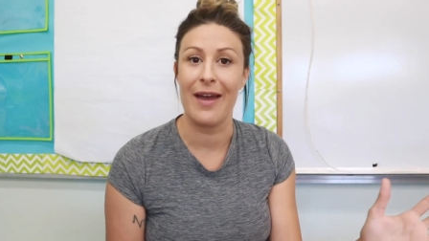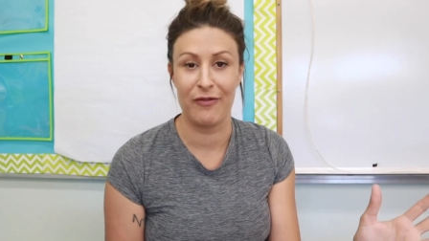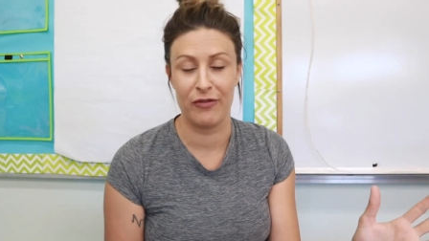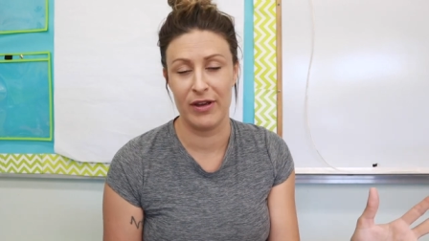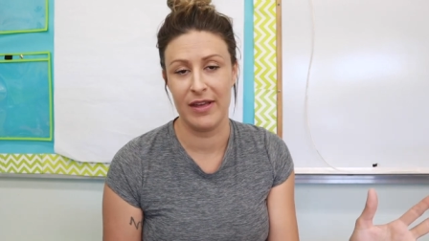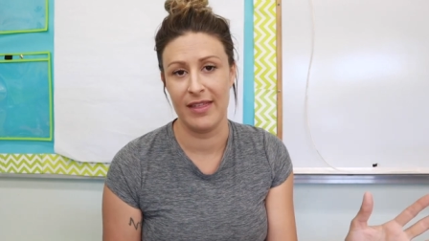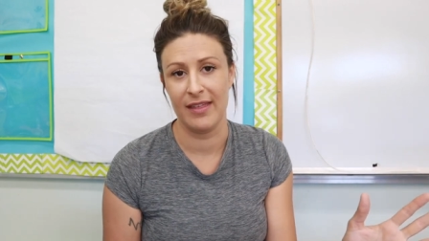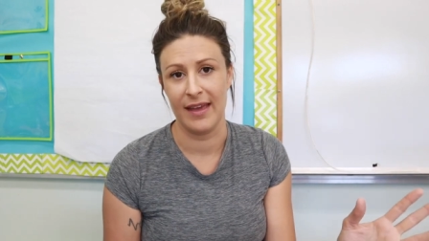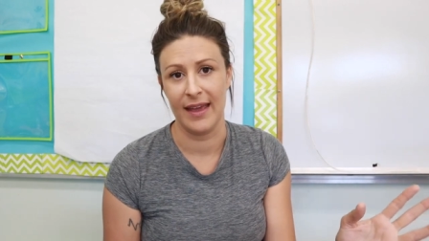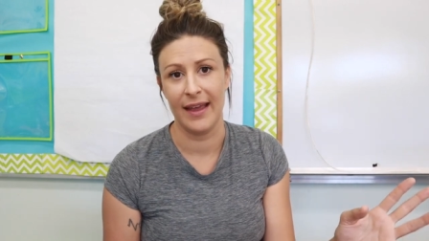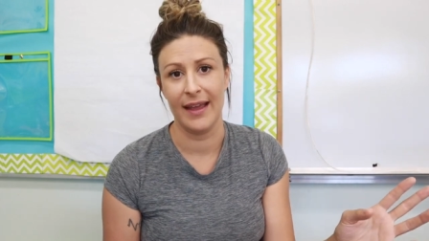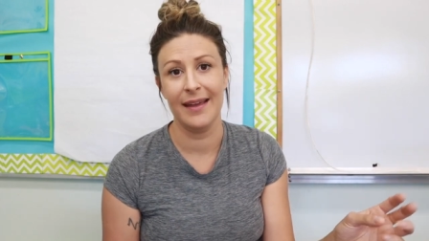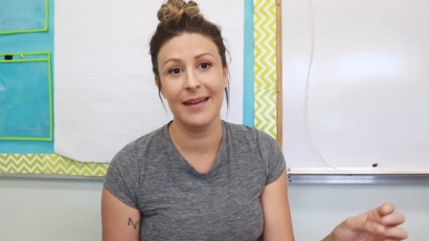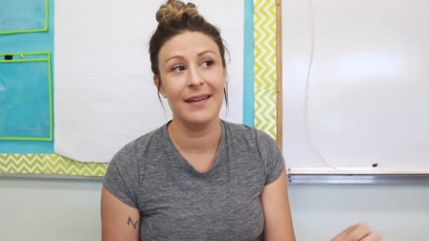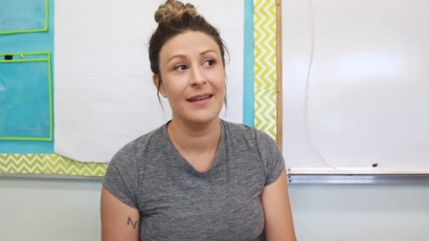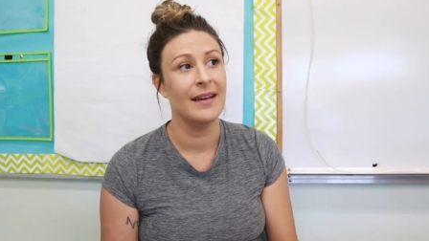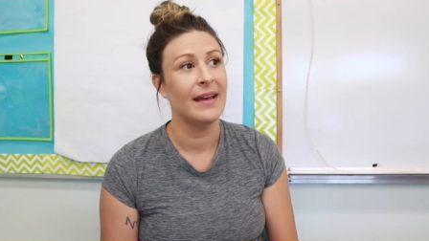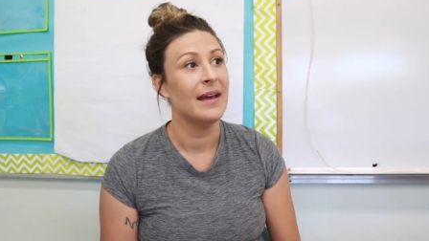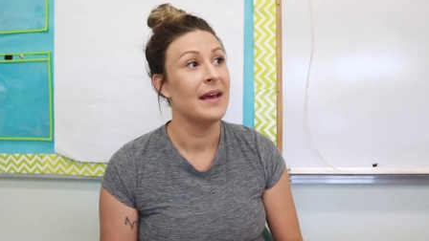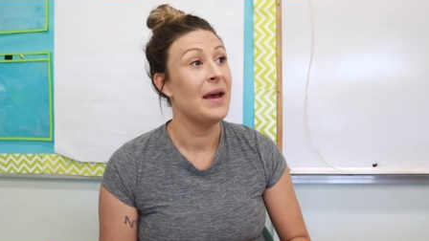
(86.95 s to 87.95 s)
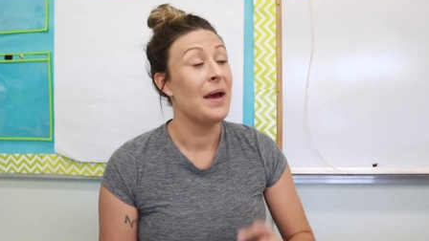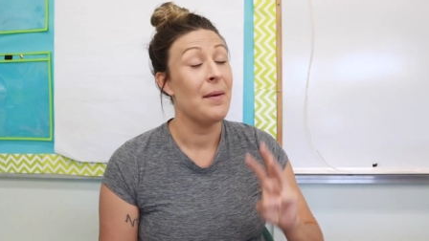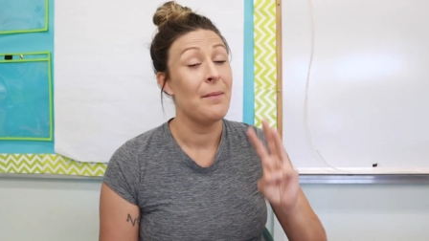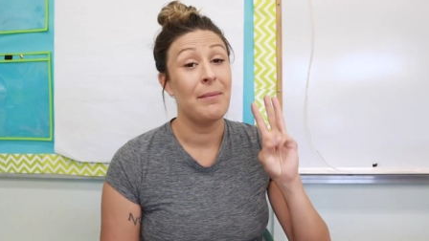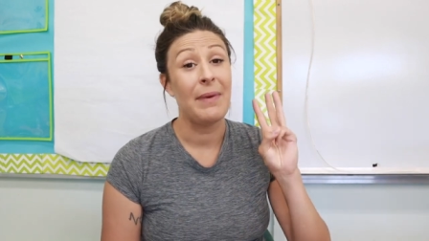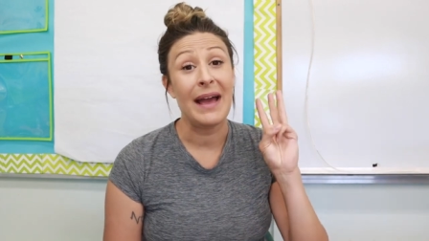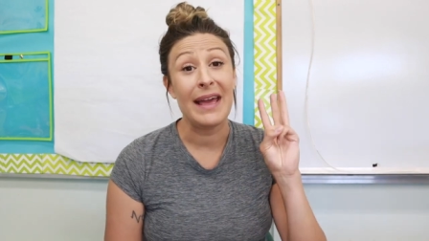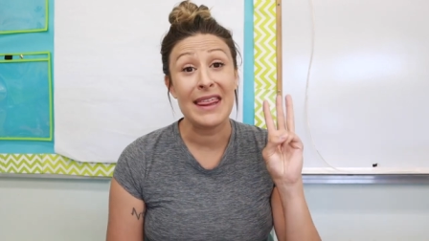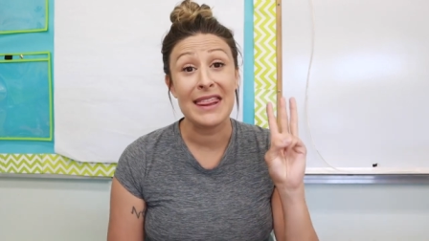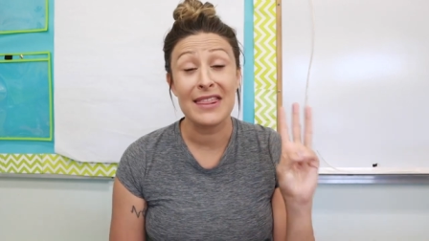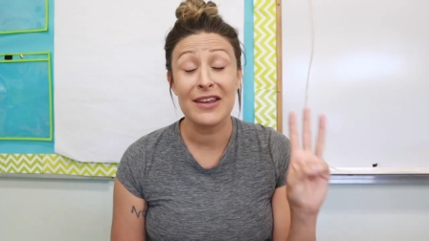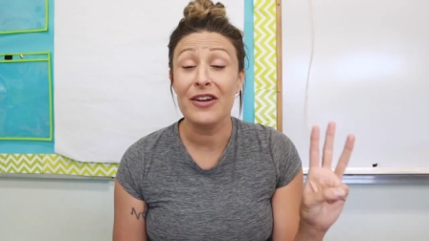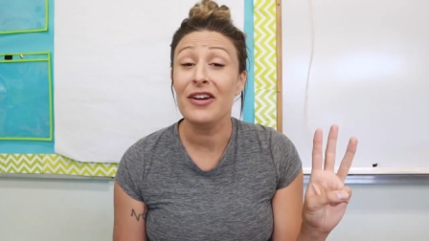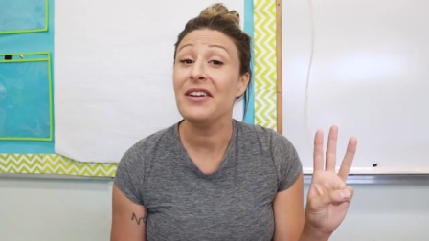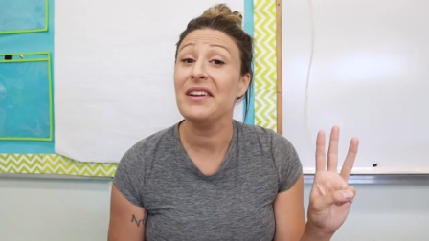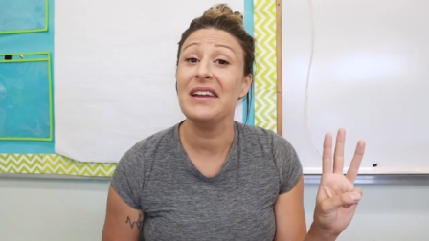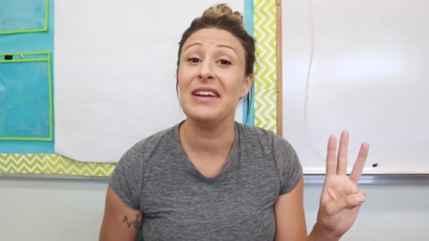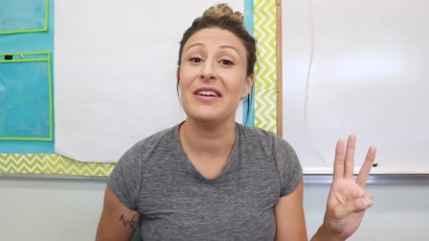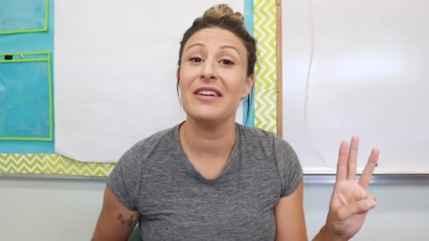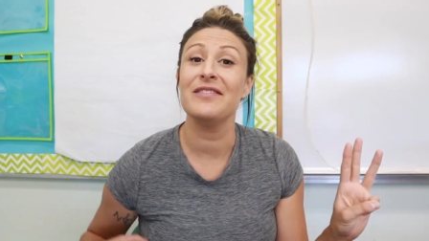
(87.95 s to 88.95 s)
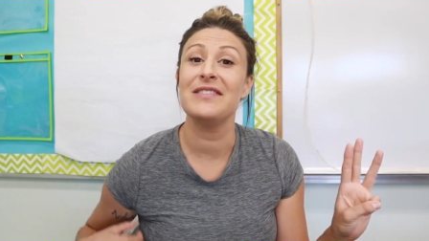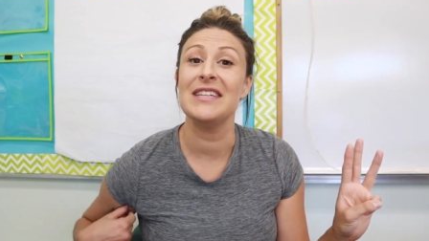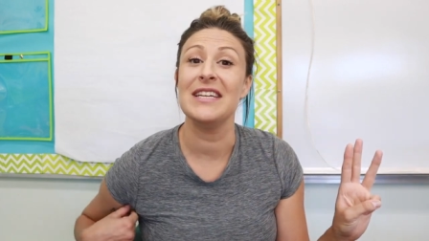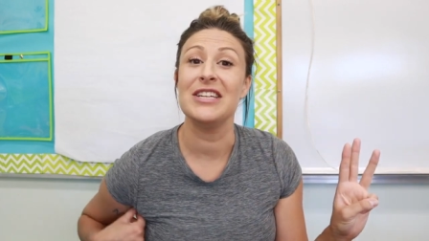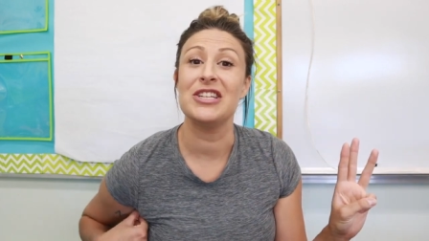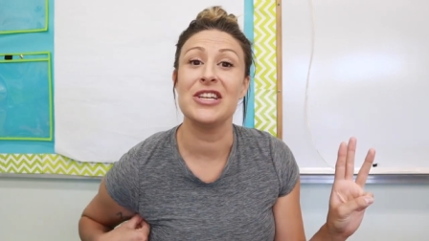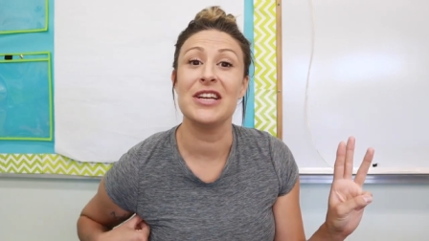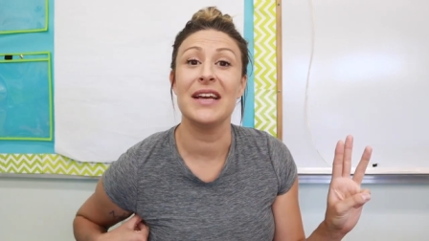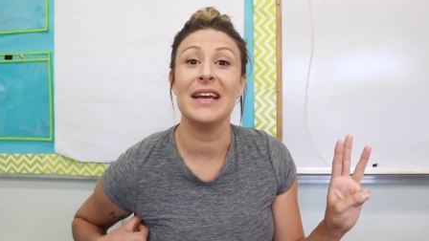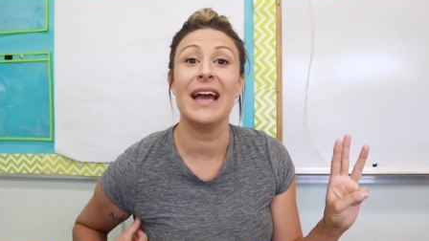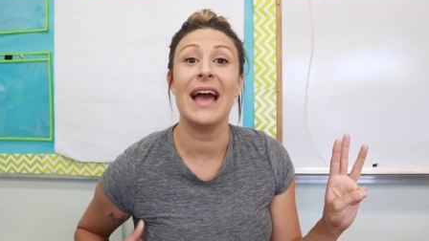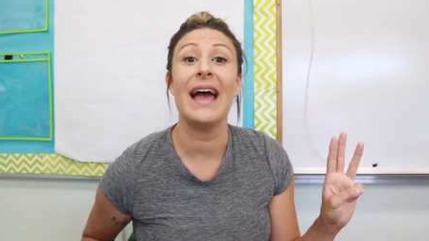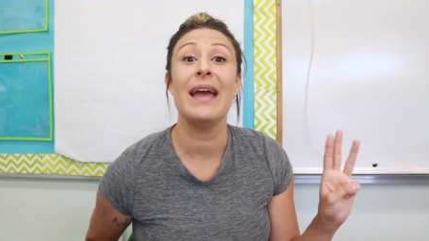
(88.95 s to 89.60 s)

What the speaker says: everything. My third year of teaching,